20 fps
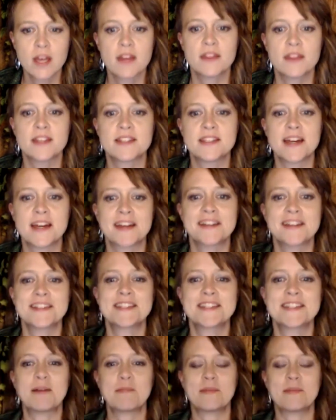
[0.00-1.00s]
The second
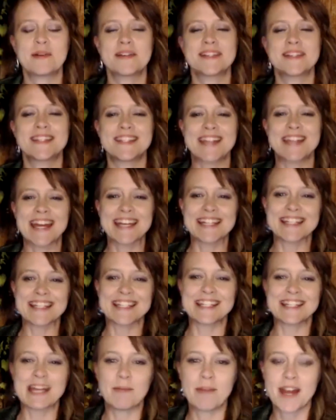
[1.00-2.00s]
step,
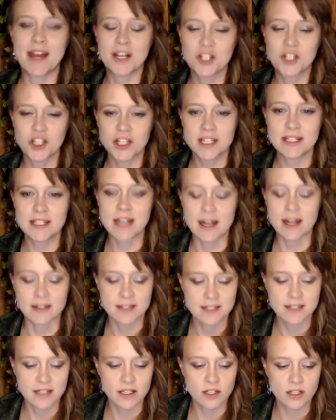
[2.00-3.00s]
Ashley,
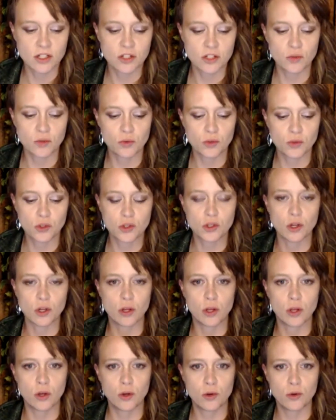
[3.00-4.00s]
yes, is to
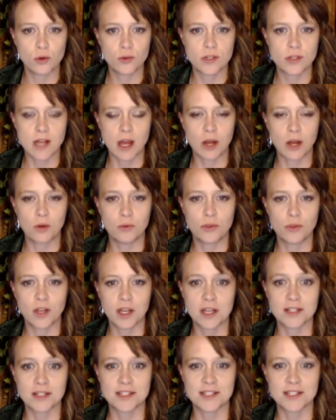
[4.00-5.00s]
slow down the
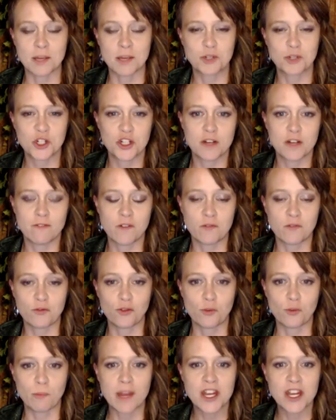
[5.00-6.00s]
consumption of
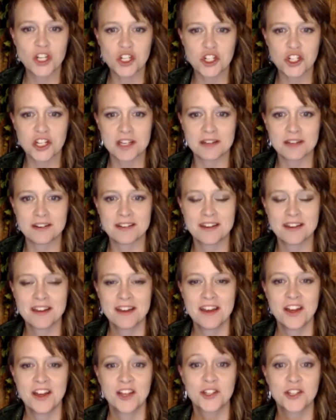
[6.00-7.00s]
information,
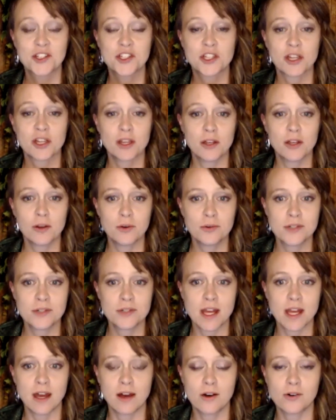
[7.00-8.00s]
slow
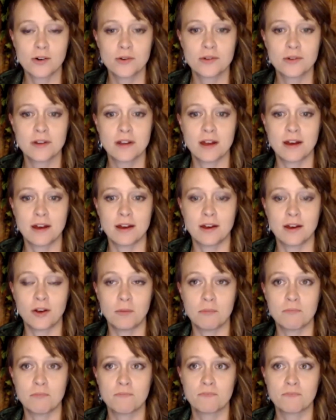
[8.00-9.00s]
down,
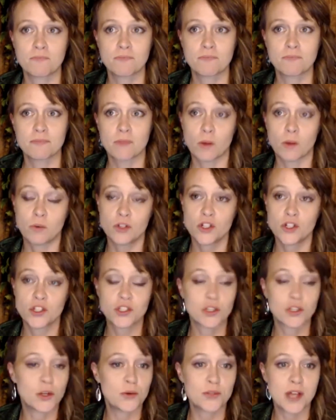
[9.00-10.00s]

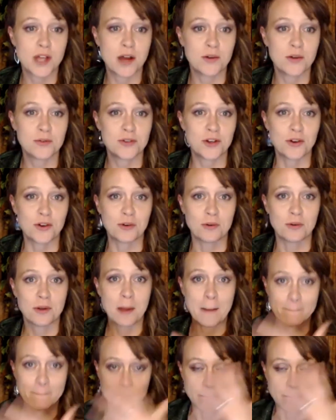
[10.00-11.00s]
just slow down your
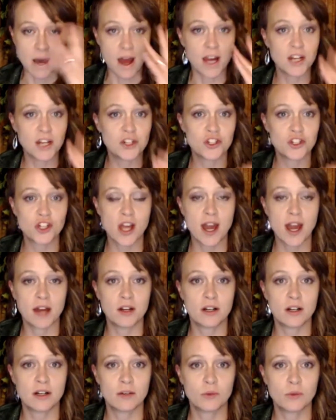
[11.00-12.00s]
mind
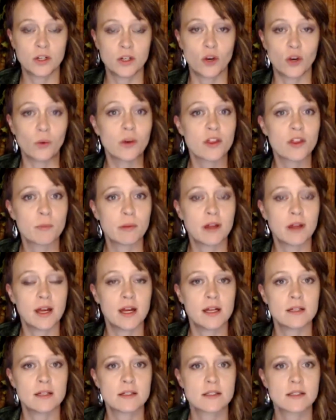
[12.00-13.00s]
chatter when you're with
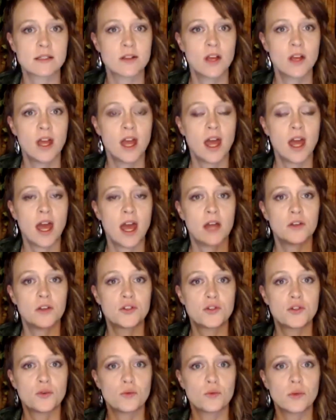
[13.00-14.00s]
plants and
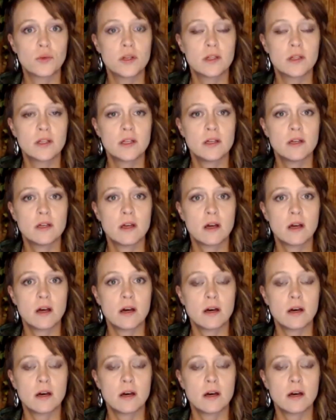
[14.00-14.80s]
to really